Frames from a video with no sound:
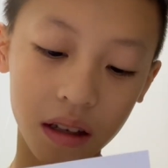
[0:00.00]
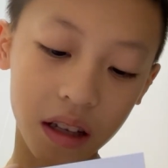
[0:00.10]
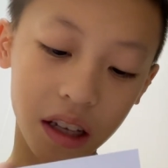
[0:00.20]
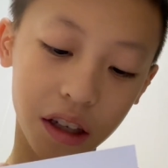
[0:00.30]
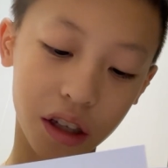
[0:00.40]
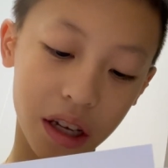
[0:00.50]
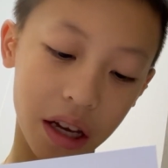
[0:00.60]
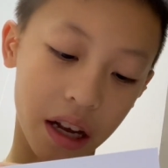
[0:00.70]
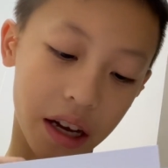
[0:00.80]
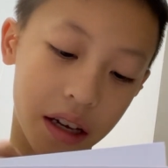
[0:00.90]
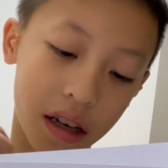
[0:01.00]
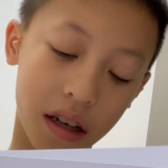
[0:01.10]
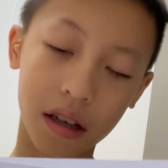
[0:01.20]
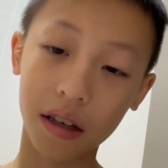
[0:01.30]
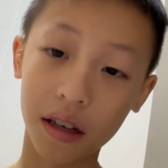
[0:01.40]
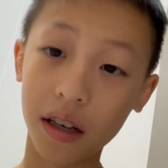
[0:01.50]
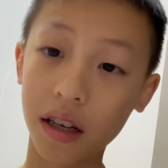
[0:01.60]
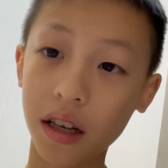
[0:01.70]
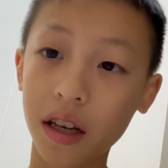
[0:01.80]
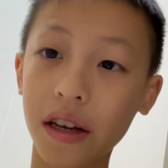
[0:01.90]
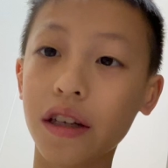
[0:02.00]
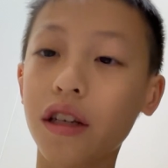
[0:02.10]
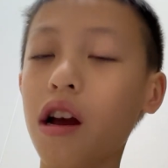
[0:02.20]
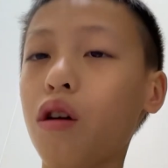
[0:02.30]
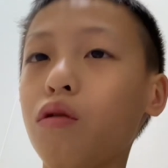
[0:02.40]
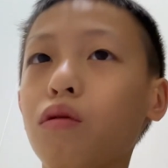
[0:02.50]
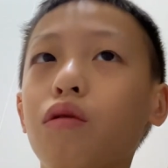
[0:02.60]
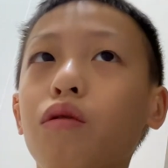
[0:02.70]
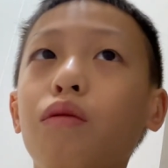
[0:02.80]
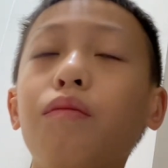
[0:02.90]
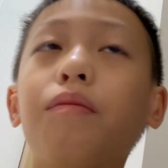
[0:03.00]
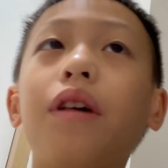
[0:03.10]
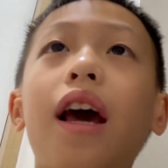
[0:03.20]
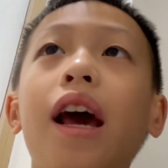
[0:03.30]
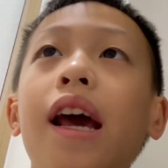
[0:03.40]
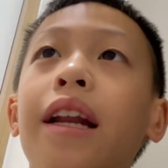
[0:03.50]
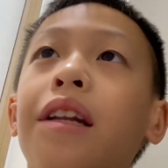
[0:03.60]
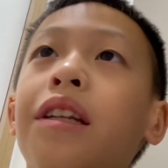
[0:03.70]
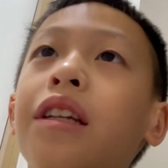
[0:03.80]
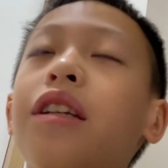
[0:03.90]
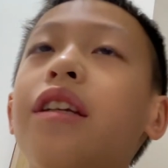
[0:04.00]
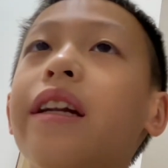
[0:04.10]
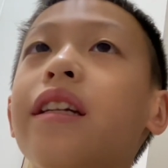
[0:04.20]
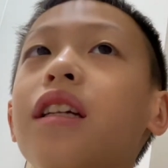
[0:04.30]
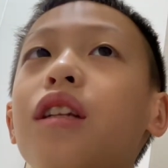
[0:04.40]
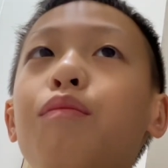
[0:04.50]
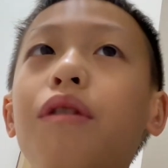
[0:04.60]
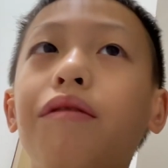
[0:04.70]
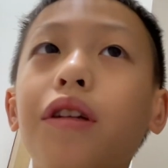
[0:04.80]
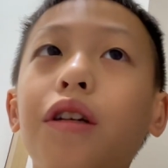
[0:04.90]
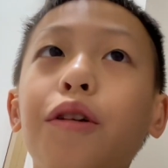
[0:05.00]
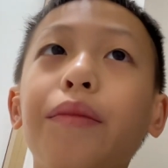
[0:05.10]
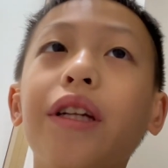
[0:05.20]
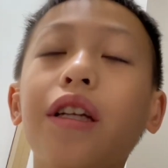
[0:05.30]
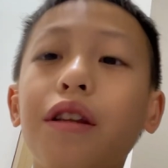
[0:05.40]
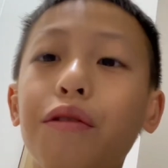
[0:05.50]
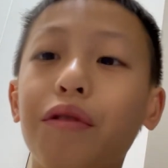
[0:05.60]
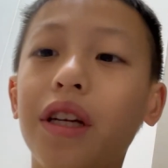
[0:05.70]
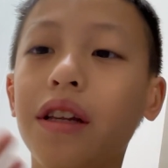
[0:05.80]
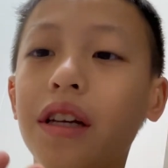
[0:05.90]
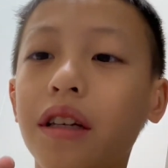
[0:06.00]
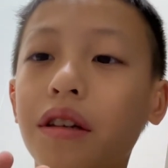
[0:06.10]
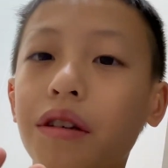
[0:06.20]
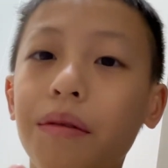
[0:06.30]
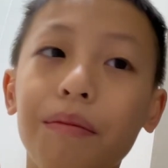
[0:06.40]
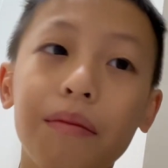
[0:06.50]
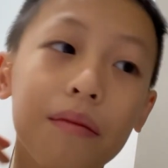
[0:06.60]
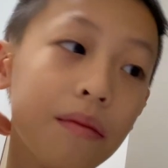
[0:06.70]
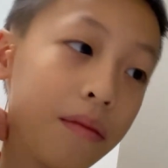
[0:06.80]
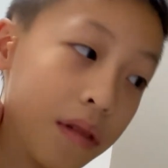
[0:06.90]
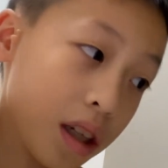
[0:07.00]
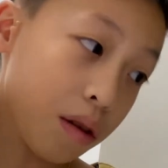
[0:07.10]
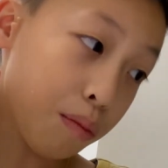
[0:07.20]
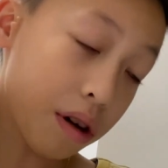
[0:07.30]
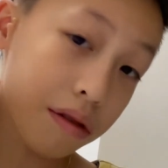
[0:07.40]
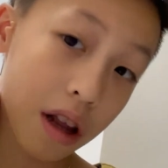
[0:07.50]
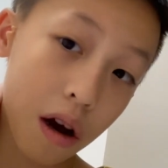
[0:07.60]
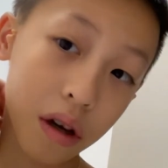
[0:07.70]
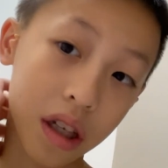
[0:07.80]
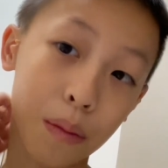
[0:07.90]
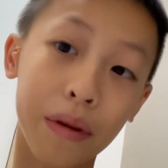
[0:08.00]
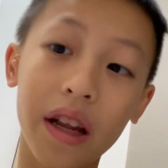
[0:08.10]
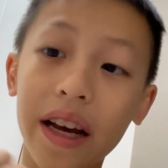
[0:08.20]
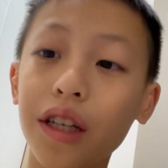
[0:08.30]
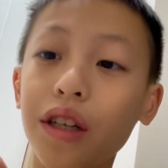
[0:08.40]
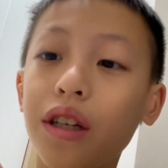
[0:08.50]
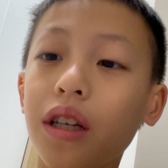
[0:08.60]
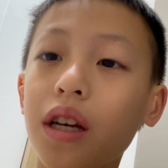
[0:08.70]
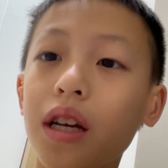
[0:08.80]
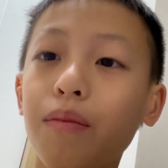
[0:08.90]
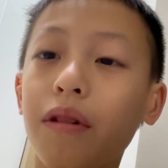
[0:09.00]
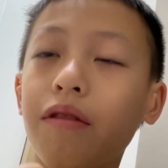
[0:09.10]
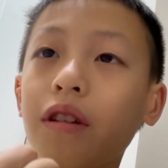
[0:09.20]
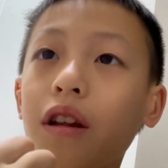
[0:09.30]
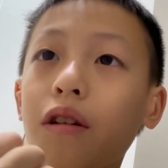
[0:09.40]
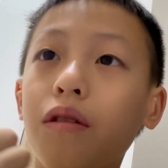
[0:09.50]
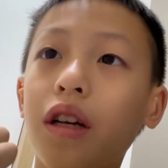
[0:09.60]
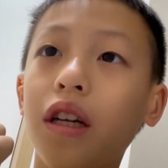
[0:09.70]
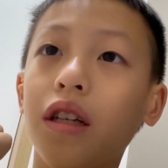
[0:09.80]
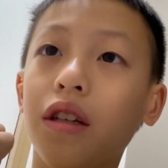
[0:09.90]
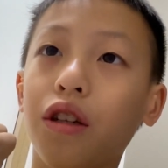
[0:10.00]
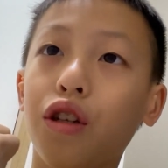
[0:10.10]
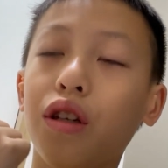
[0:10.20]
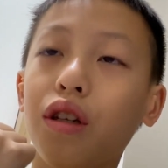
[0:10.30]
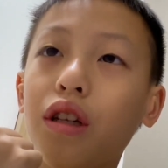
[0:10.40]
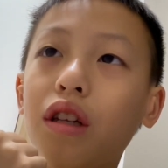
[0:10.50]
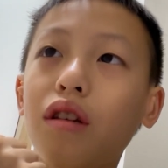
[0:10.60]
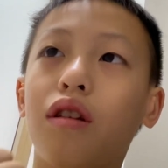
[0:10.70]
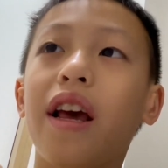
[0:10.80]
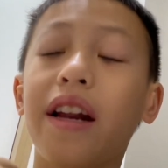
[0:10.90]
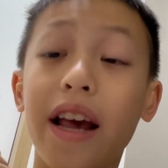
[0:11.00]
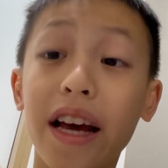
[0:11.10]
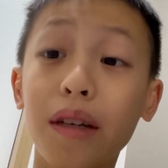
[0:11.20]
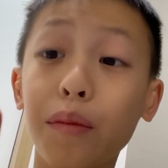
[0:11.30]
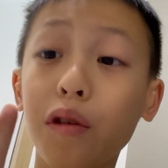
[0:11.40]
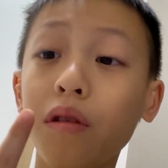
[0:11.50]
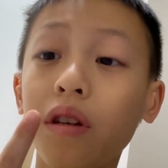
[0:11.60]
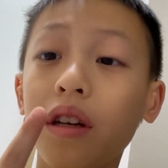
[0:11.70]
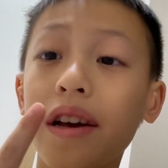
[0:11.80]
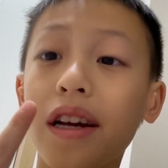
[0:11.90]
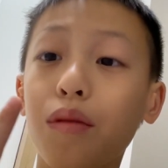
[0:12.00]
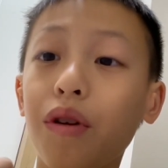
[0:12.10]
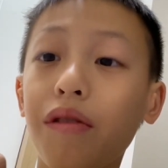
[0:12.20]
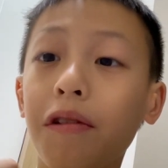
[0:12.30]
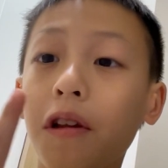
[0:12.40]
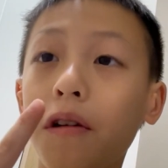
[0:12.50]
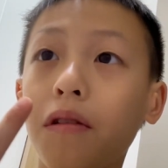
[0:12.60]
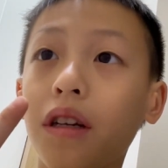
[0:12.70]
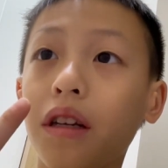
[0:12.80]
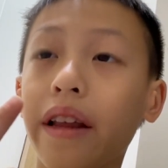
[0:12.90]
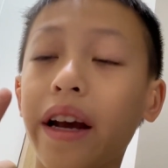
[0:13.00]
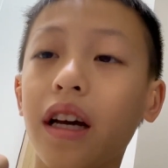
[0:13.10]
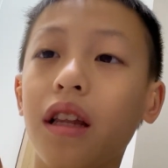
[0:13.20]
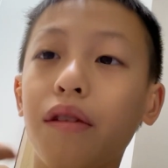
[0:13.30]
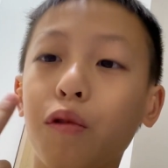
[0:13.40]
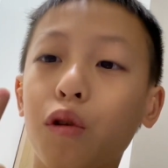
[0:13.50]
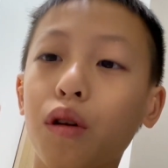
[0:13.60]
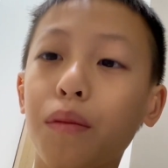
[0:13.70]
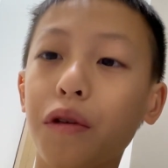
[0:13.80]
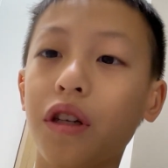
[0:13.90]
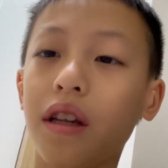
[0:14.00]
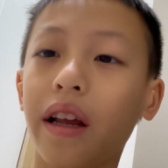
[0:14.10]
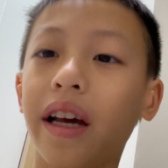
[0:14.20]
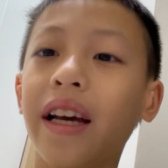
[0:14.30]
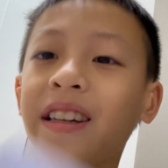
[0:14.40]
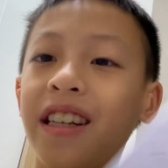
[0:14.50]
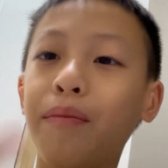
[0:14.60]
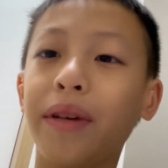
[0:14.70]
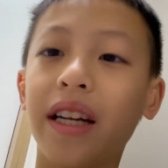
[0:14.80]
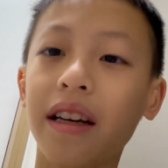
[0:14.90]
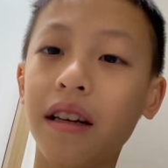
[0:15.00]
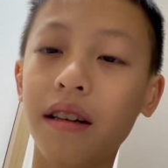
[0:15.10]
Let's just say like, so in this sentence, buffalo means 3 things. Buffalo is a place, buffalo is an animal, and buffalo is like the verb, which is like intimidate.